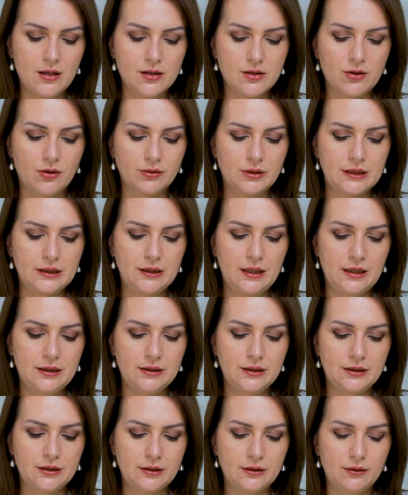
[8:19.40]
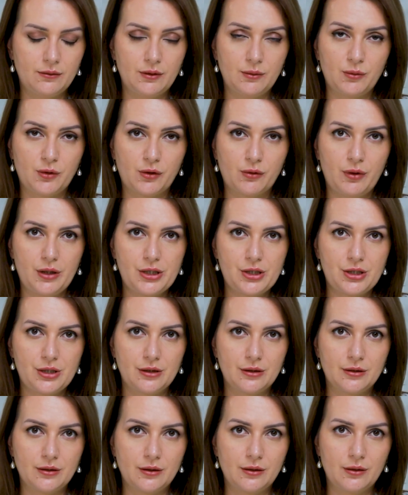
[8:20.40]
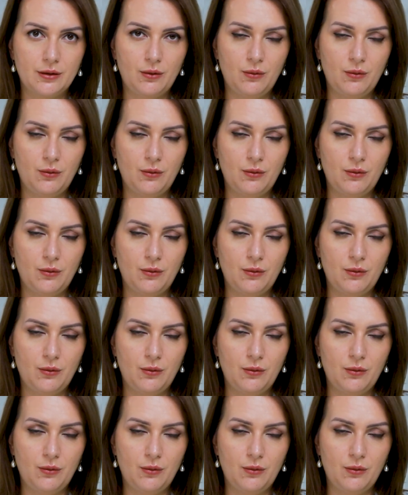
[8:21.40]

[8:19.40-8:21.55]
Zoltan, and one more question.